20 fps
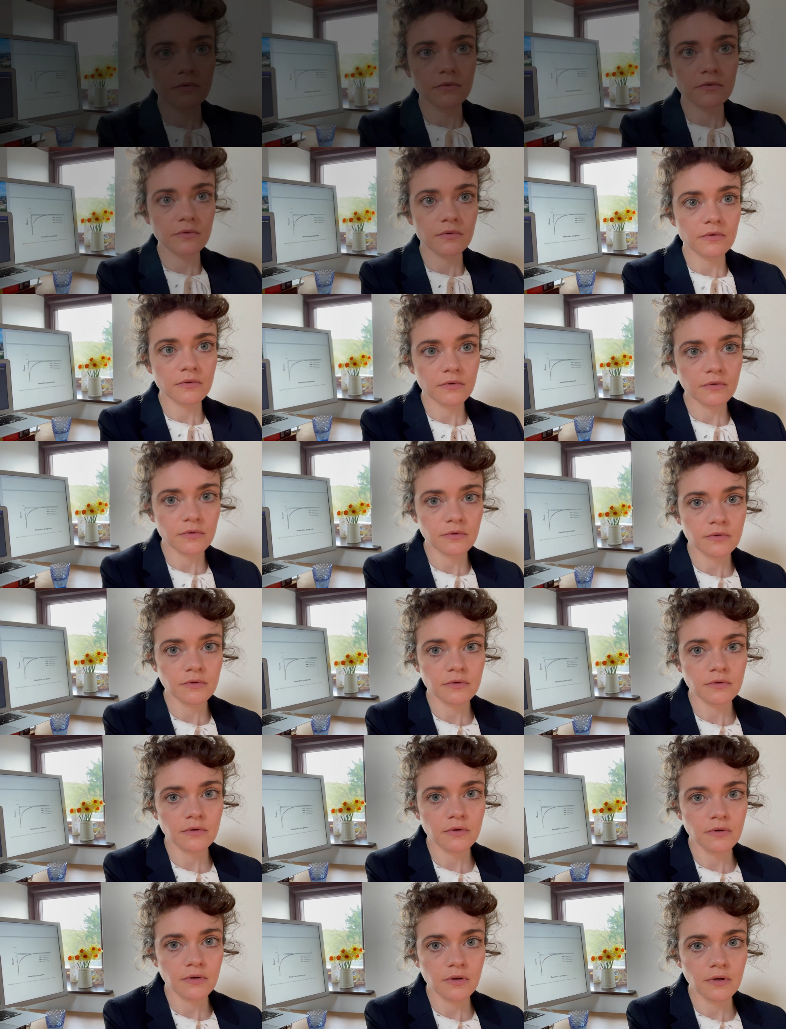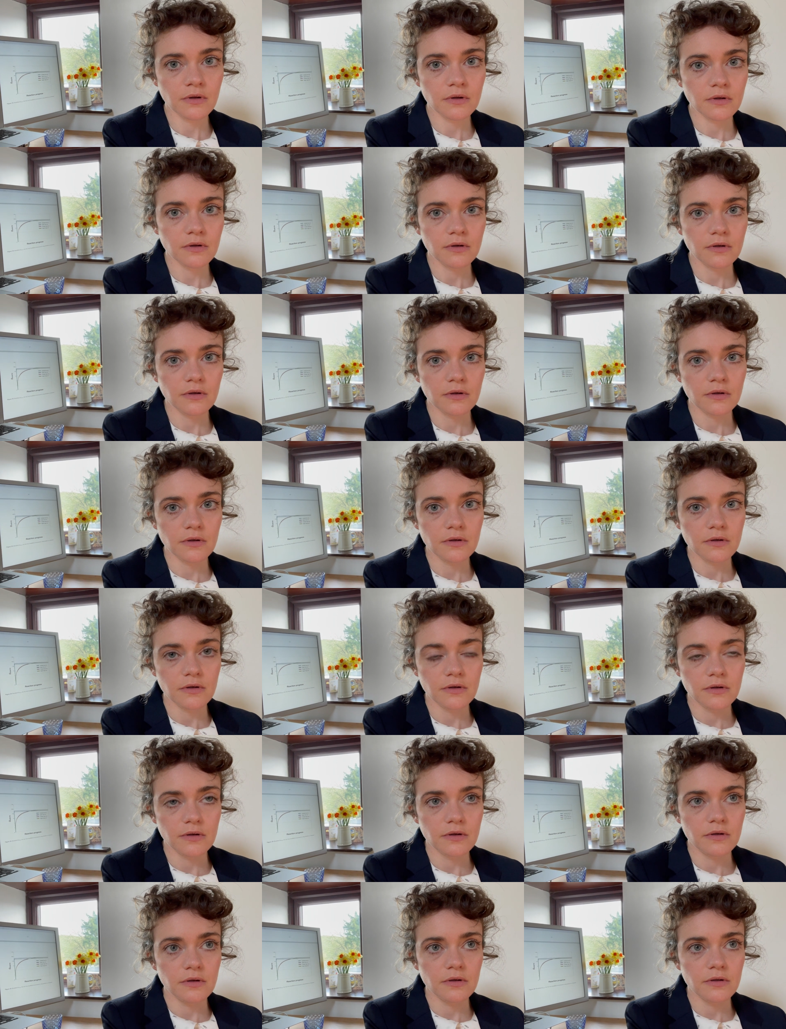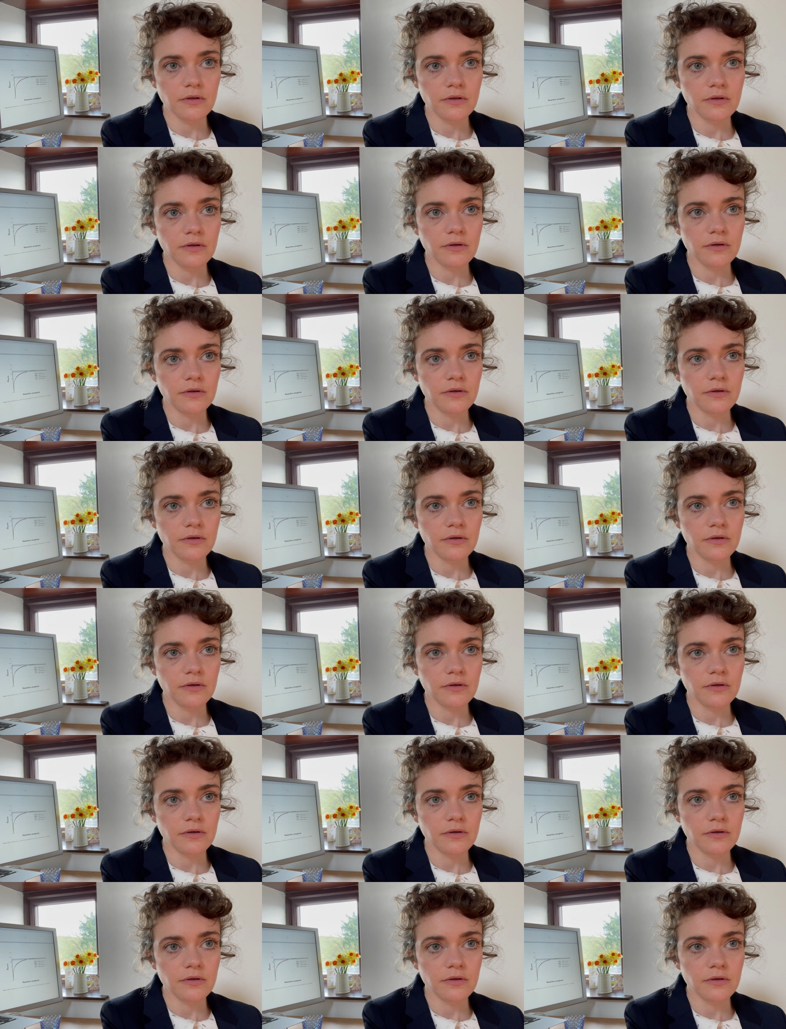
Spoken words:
Nothing is said.